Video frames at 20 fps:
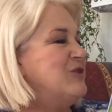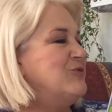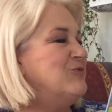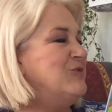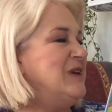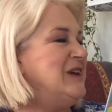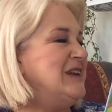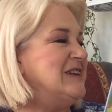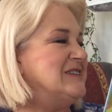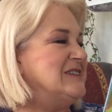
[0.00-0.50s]

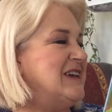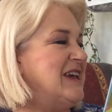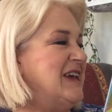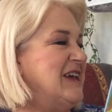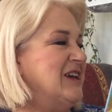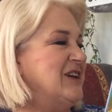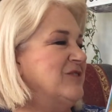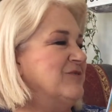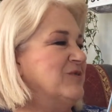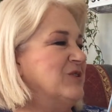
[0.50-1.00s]
Red
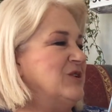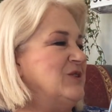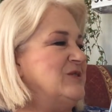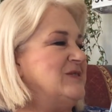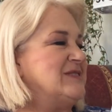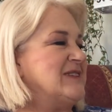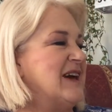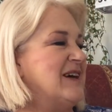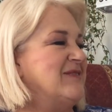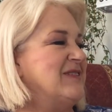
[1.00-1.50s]

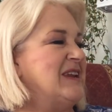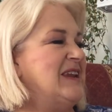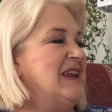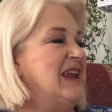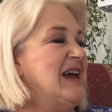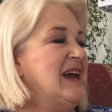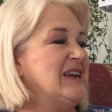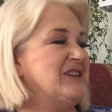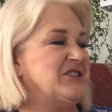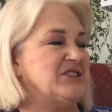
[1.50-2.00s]
kangaroos are the
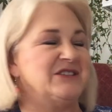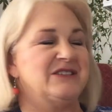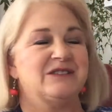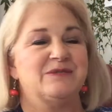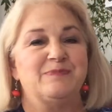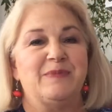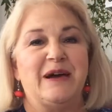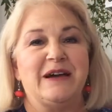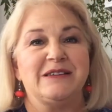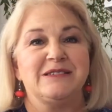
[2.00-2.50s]

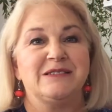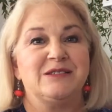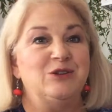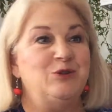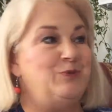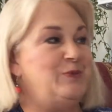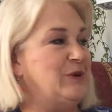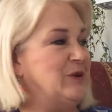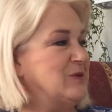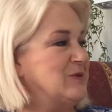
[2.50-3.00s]
largest
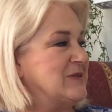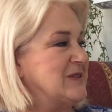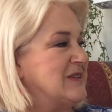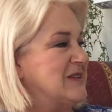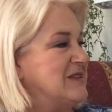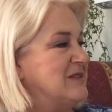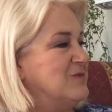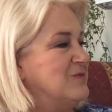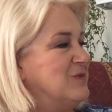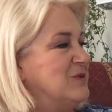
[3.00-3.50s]
marsupials
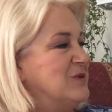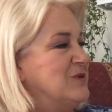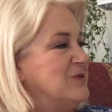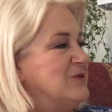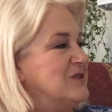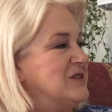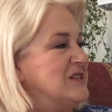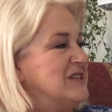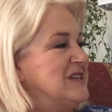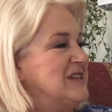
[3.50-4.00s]
in the
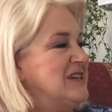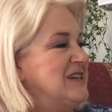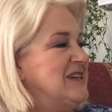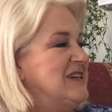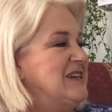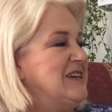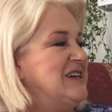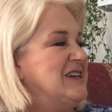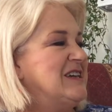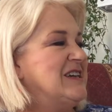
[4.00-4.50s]
world.
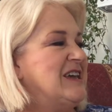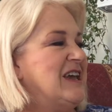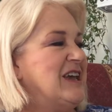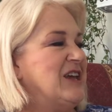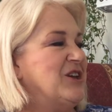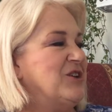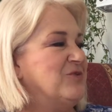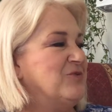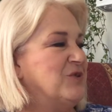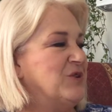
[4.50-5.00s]

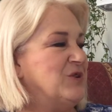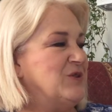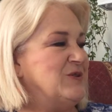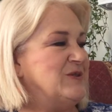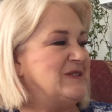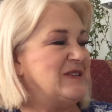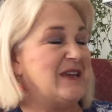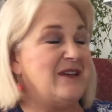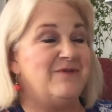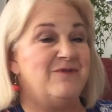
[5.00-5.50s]

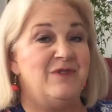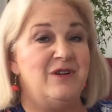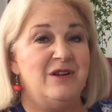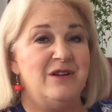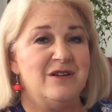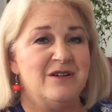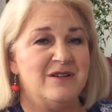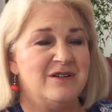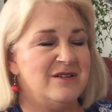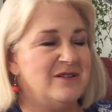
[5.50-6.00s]
Kangaroos have
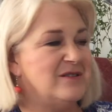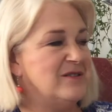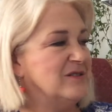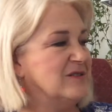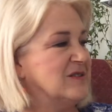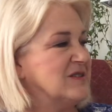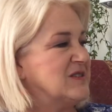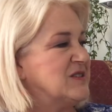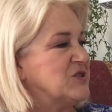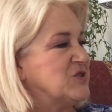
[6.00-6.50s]

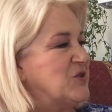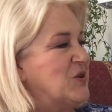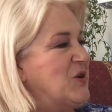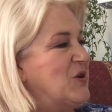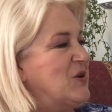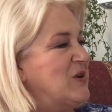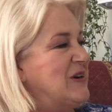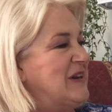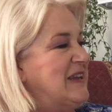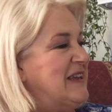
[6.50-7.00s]
long,
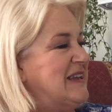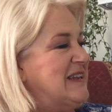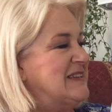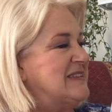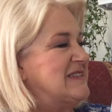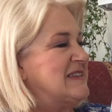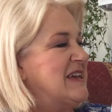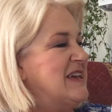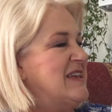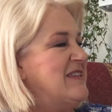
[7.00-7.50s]
strong
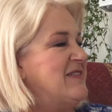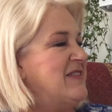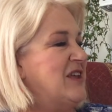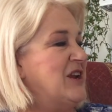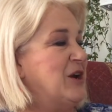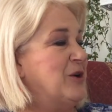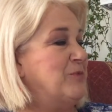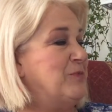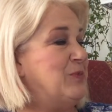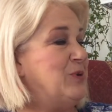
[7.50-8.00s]
legs that
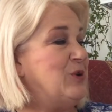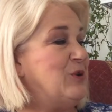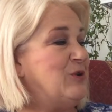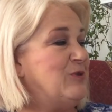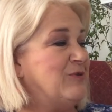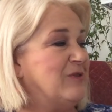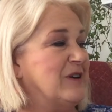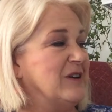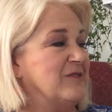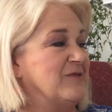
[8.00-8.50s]
are
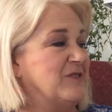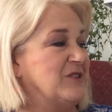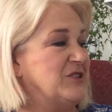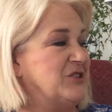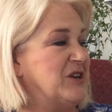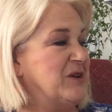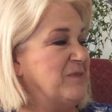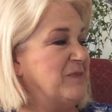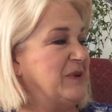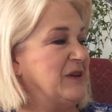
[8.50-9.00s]
perfect for
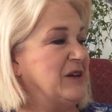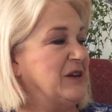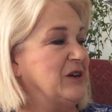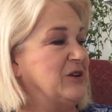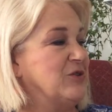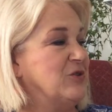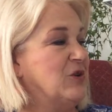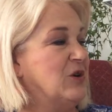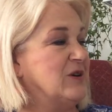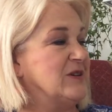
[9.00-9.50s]
jumping
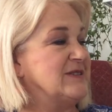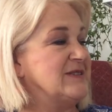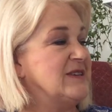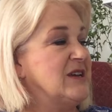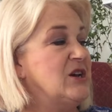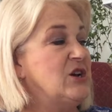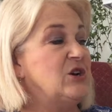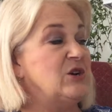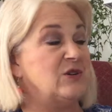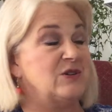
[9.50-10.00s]
across
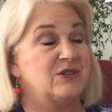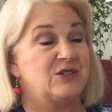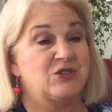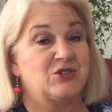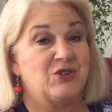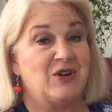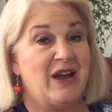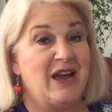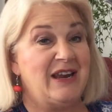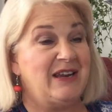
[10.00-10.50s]

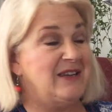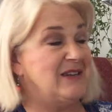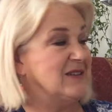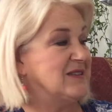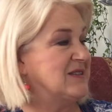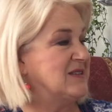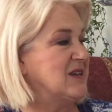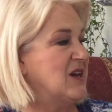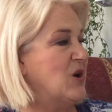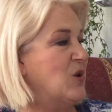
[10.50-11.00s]

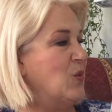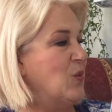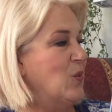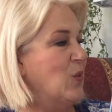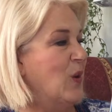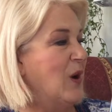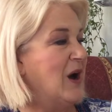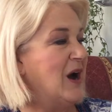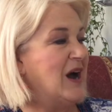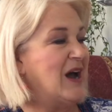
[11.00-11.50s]
Australia's
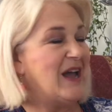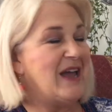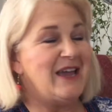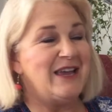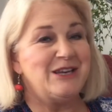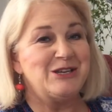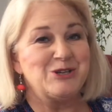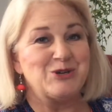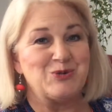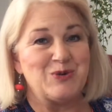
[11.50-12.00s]

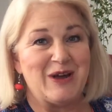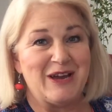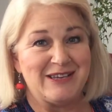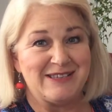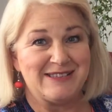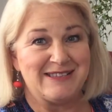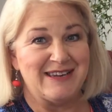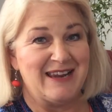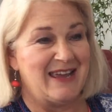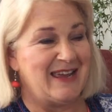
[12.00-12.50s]
wide
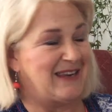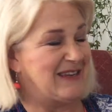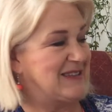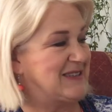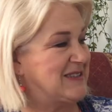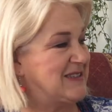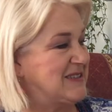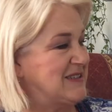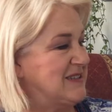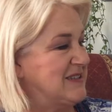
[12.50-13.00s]

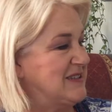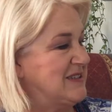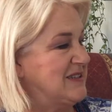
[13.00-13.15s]
grasslands.